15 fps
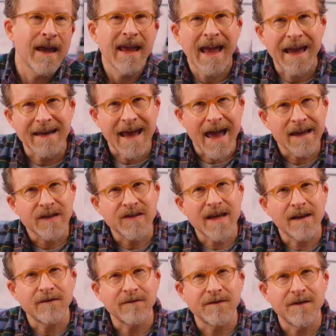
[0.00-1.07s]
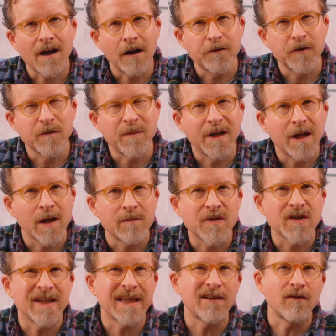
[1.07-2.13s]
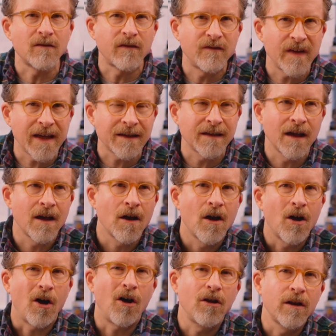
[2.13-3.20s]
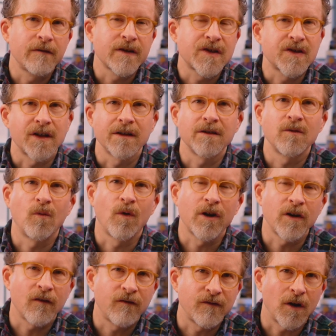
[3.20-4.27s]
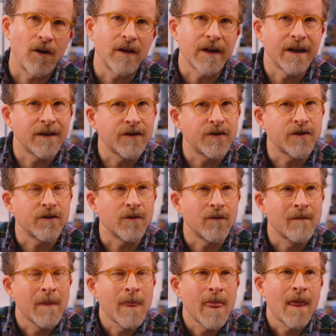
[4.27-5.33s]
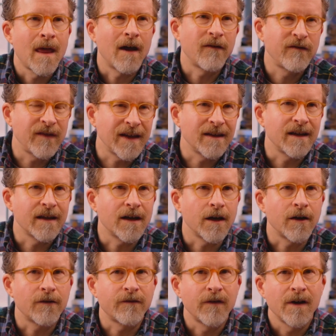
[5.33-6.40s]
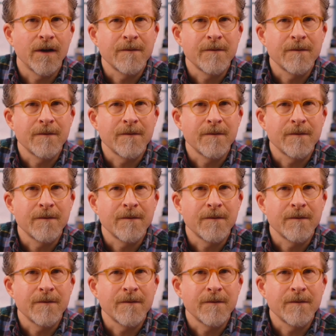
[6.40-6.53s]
And as that doctrine becomes an ill fit, all of a sudden we're going to fall into a feeling of